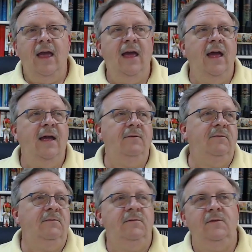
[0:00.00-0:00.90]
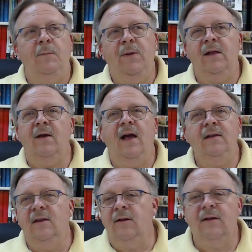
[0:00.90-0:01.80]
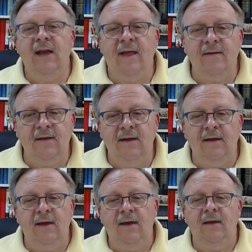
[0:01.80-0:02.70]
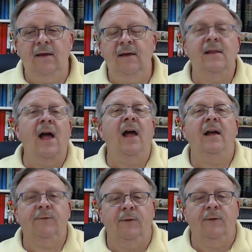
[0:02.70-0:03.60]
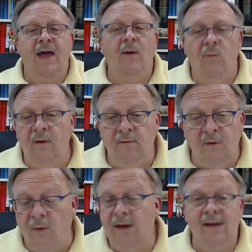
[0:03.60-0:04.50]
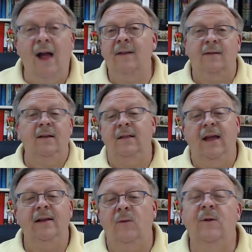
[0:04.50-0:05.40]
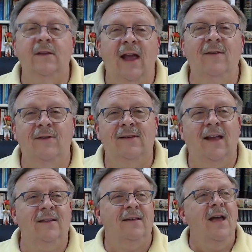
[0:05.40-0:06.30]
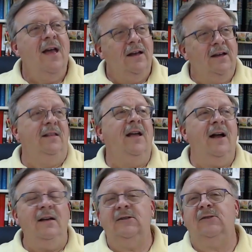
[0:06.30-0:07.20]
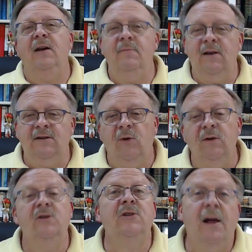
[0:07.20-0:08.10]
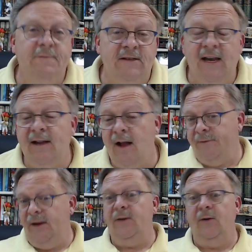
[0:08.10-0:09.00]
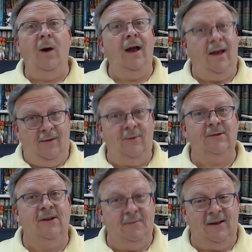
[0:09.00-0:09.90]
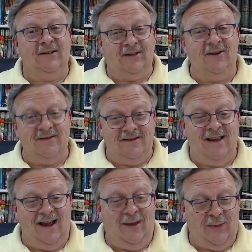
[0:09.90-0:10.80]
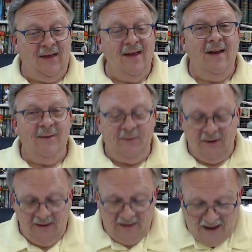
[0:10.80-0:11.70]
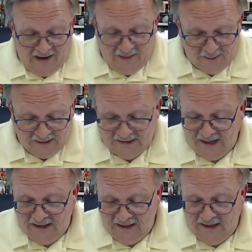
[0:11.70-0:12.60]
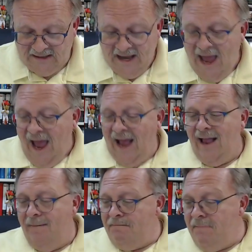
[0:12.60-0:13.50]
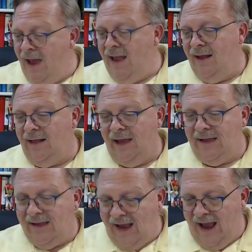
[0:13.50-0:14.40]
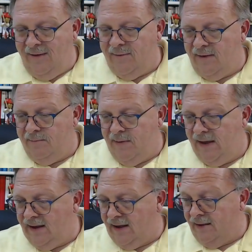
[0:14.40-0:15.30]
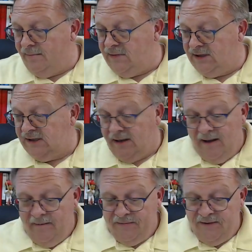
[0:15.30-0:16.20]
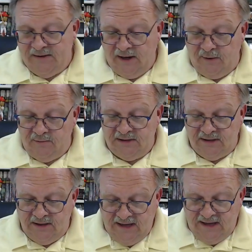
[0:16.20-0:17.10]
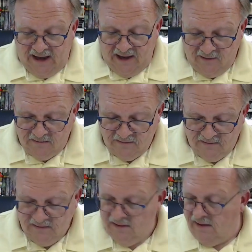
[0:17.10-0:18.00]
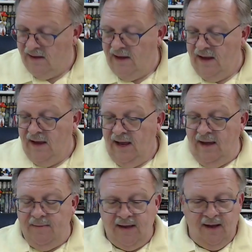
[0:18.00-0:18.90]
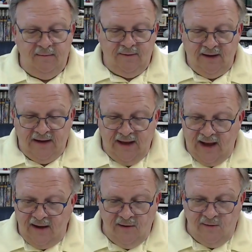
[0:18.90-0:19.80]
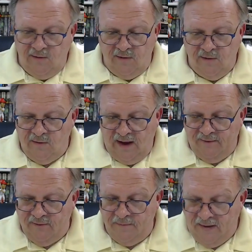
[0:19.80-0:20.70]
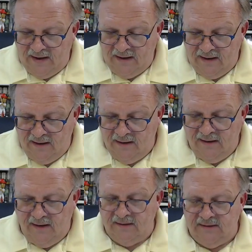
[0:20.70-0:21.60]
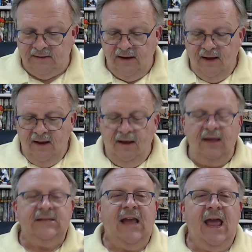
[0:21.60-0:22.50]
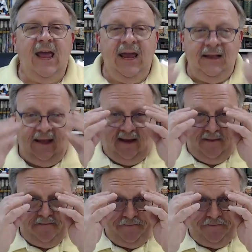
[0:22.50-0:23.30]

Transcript: And depending on how you look at it, he dies from that wound, or he dies a little later when David takes Goliath's great big sword and chops his head off. Either way, it was going to be a certain death for Goliath, to say the least. And immediately, David becomes the toast of the town. He becomes the guy who everybody is hailing.